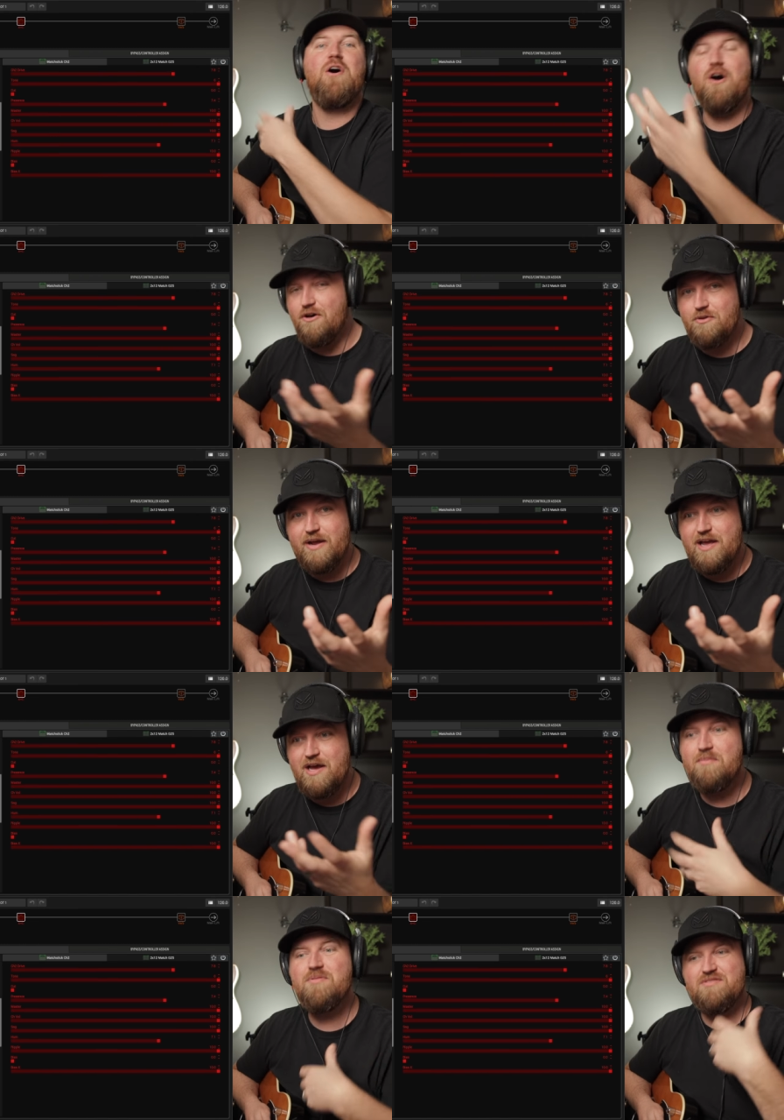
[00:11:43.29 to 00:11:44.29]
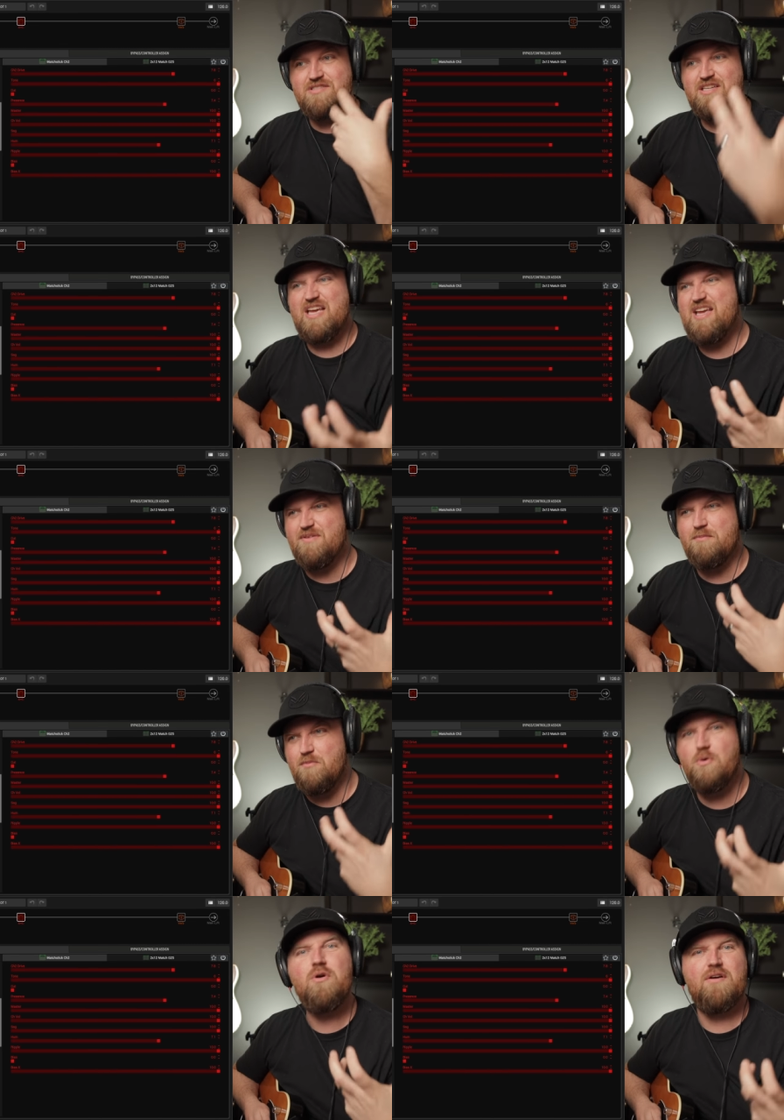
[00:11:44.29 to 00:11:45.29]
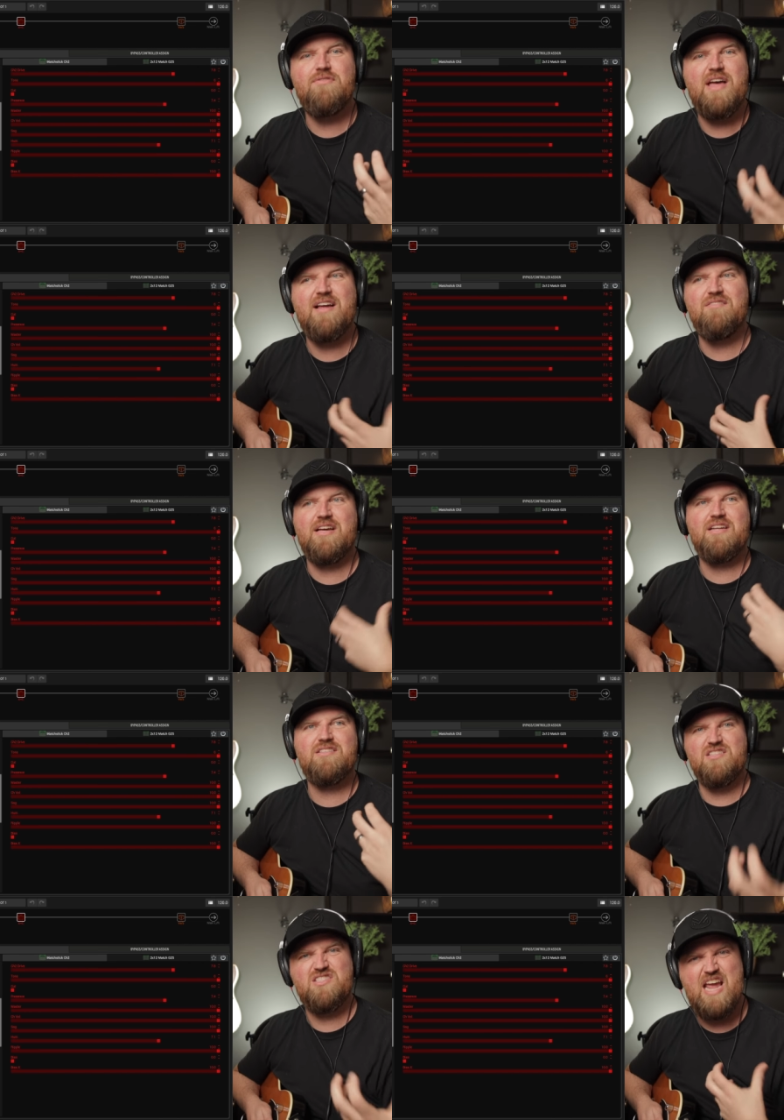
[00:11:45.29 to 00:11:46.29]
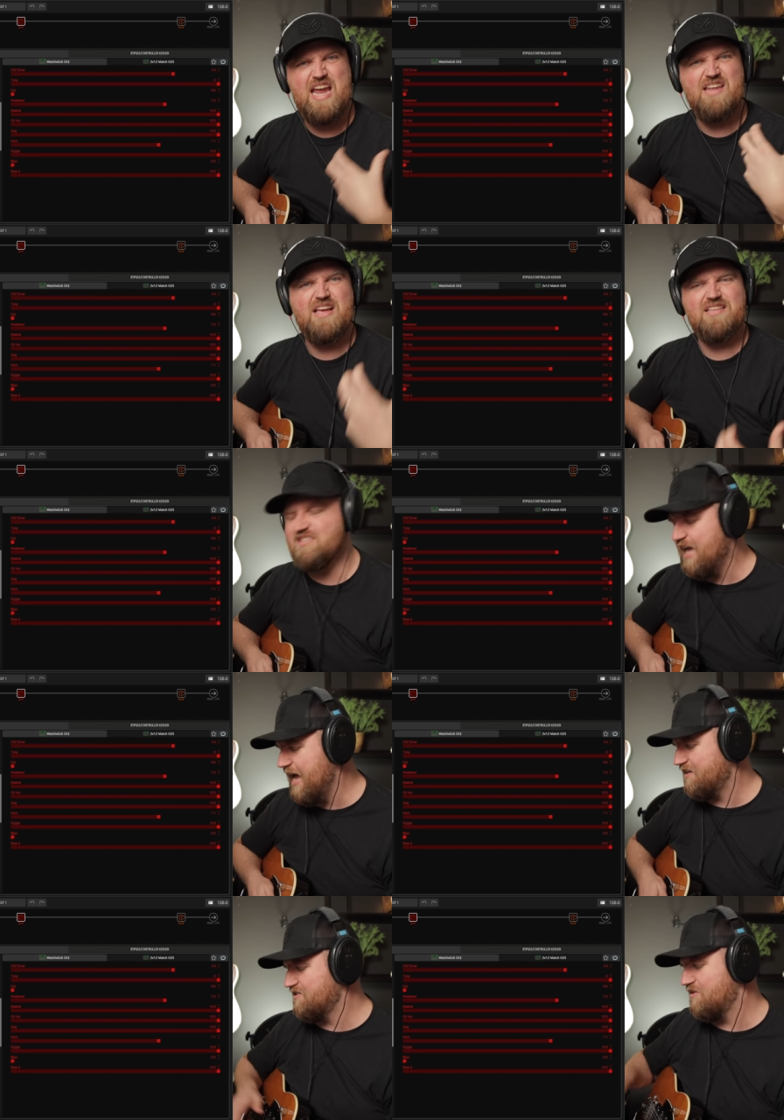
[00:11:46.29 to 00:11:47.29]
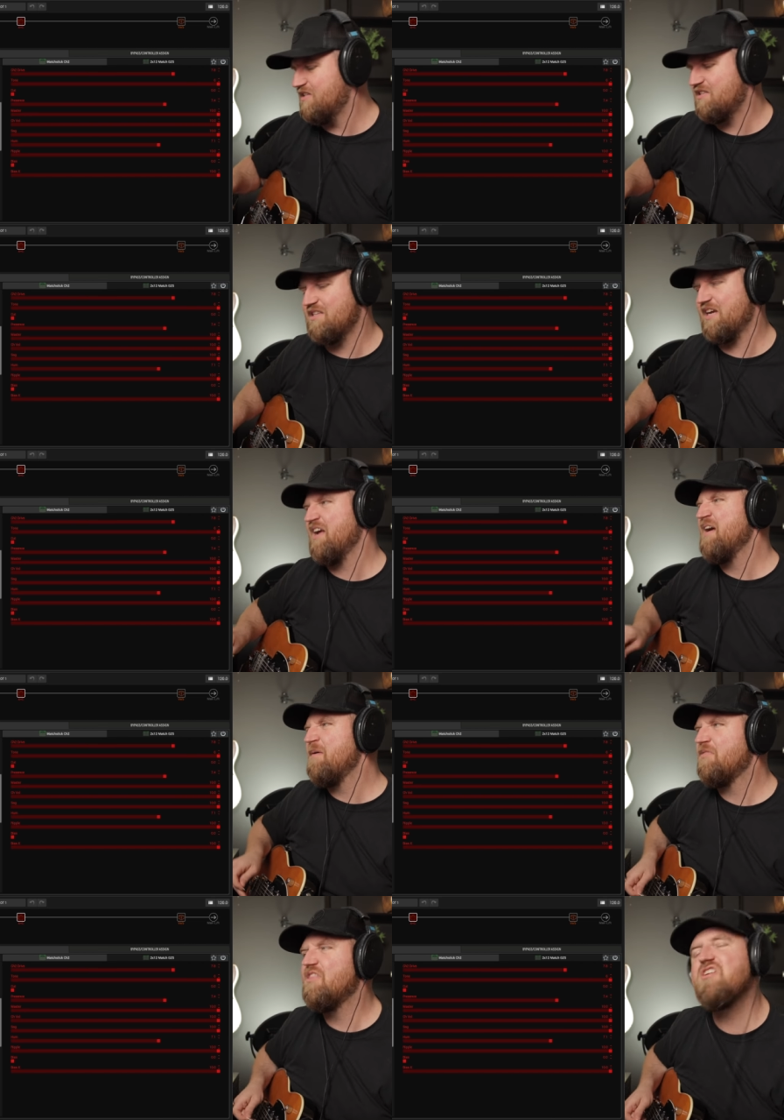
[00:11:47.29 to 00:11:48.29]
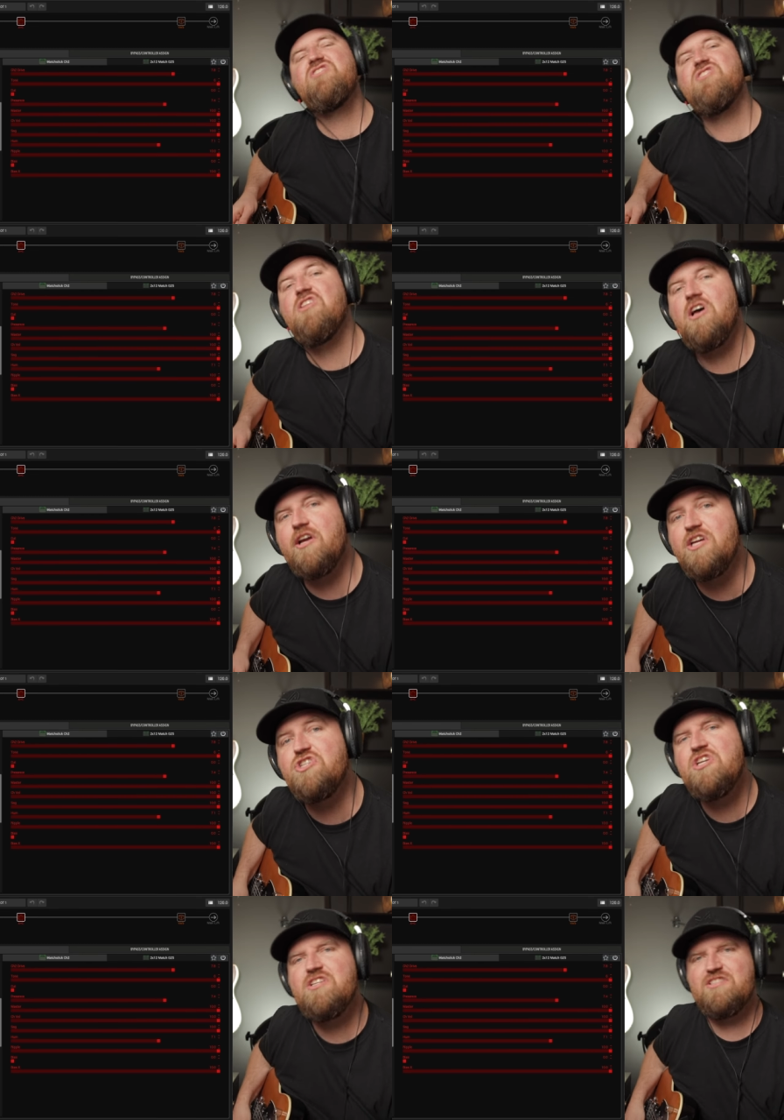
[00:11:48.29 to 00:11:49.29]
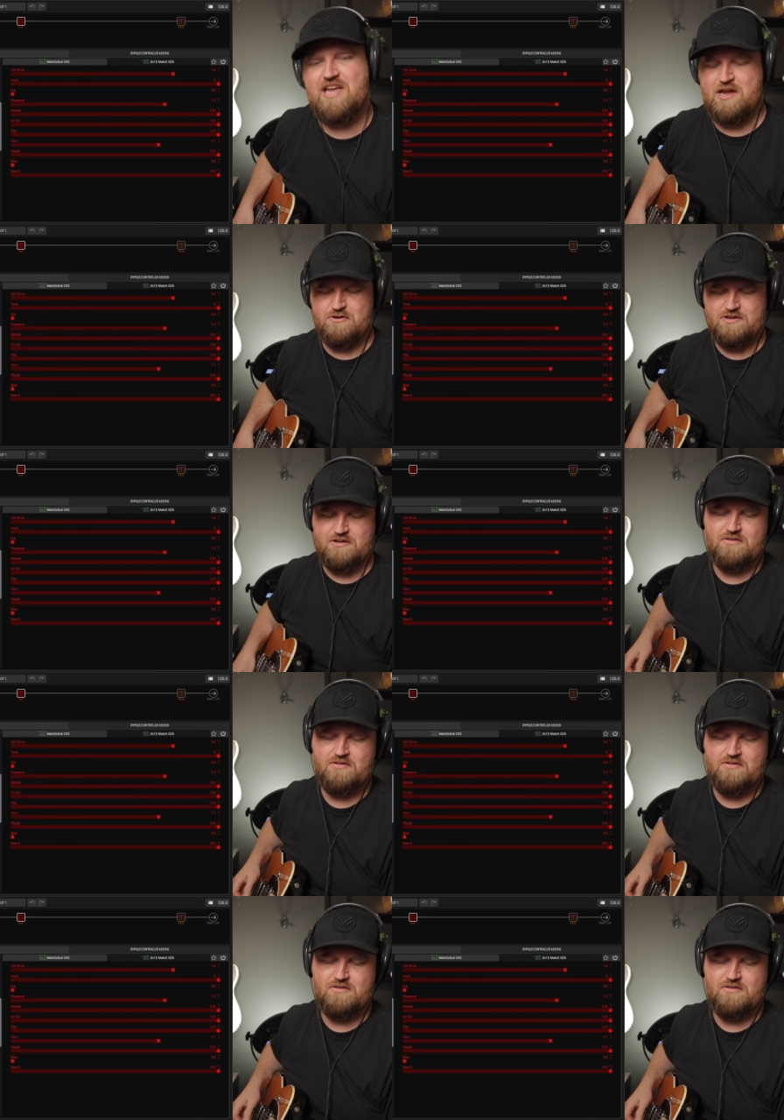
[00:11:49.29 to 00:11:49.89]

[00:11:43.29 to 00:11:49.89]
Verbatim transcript: all the way up to get even more of that like sustain, that sag. So this is like the sluggish sound.